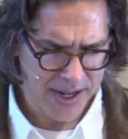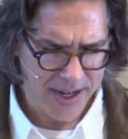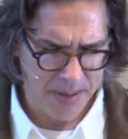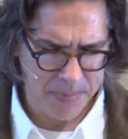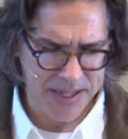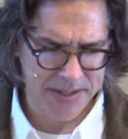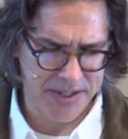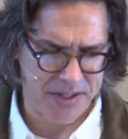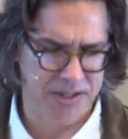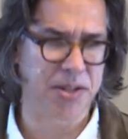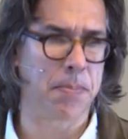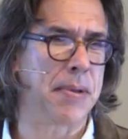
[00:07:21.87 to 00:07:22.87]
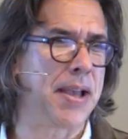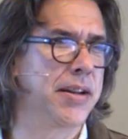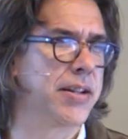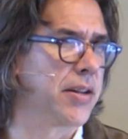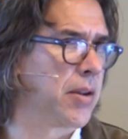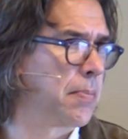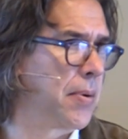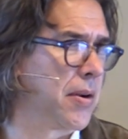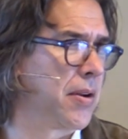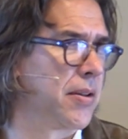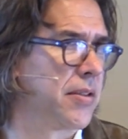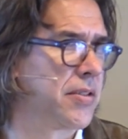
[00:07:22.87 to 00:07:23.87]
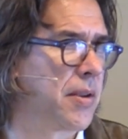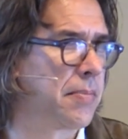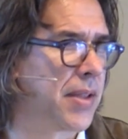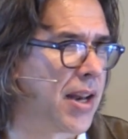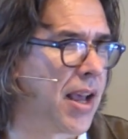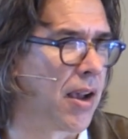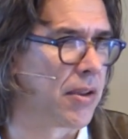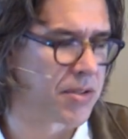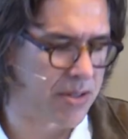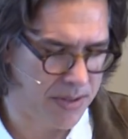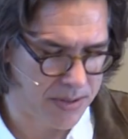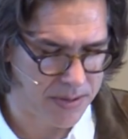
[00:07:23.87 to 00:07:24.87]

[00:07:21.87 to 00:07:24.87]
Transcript: it means it's dependent upon something else.